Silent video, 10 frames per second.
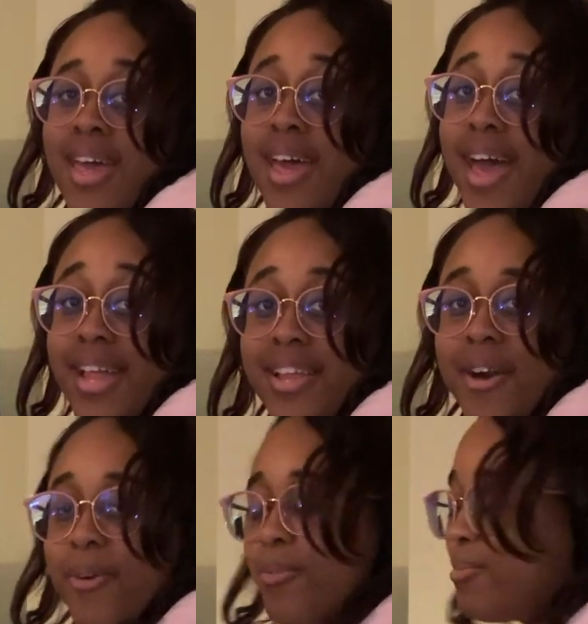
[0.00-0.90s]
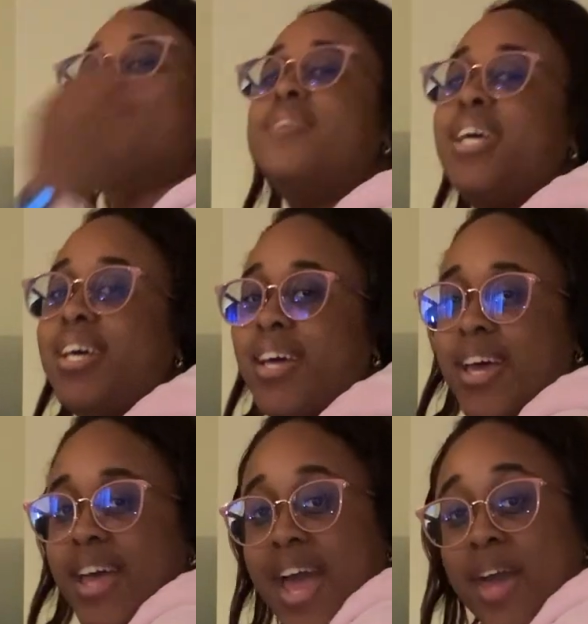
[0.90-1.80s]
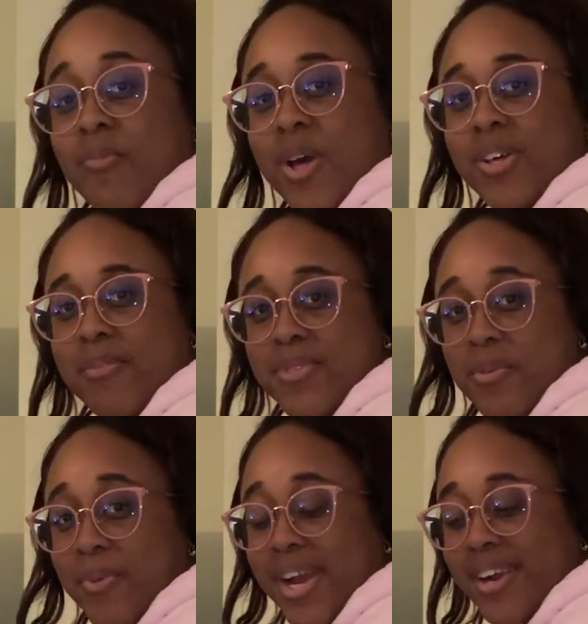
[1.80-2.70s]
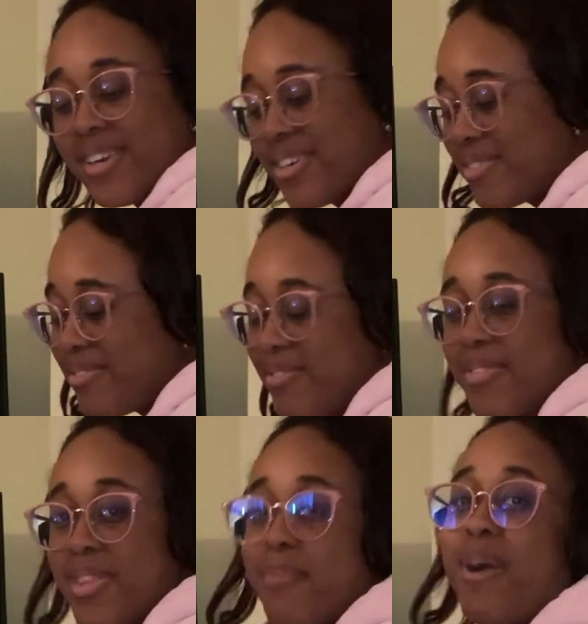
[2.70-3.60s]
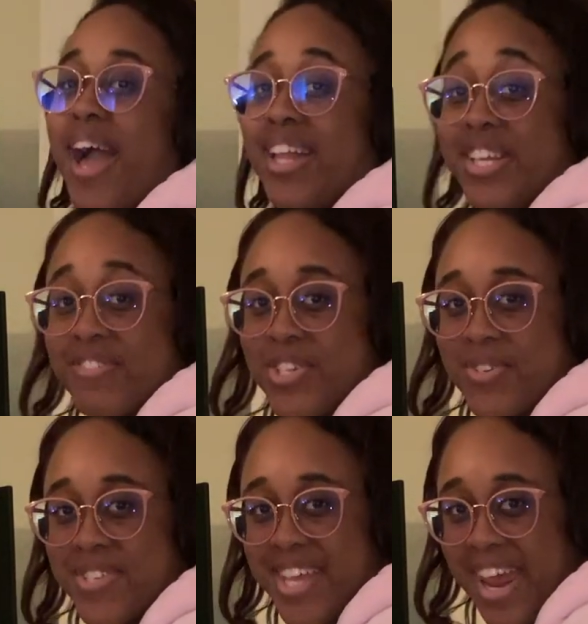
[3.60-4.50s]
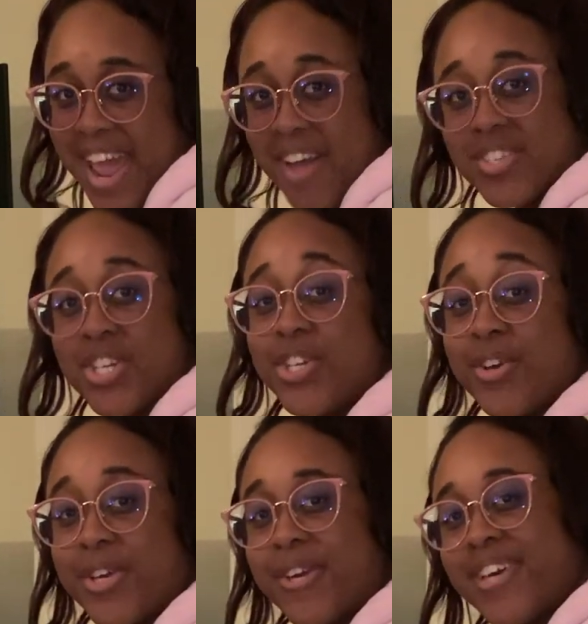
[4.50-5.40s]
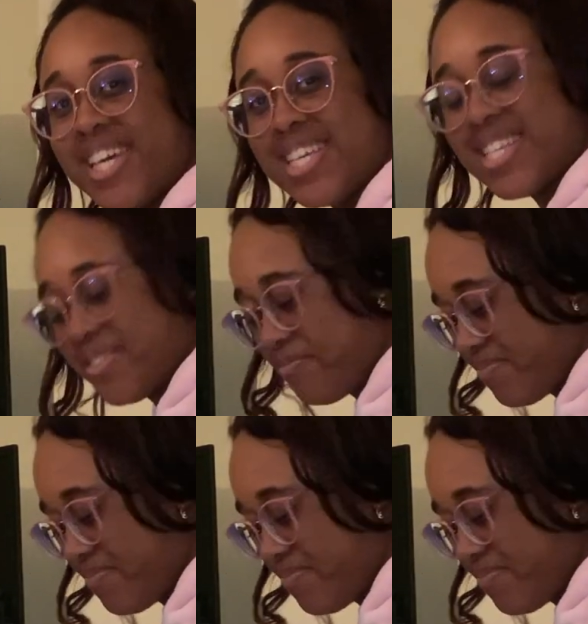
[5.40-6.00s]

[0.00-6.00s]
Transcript: Hello, and welcome to where the pile of shoes that I have to show you is.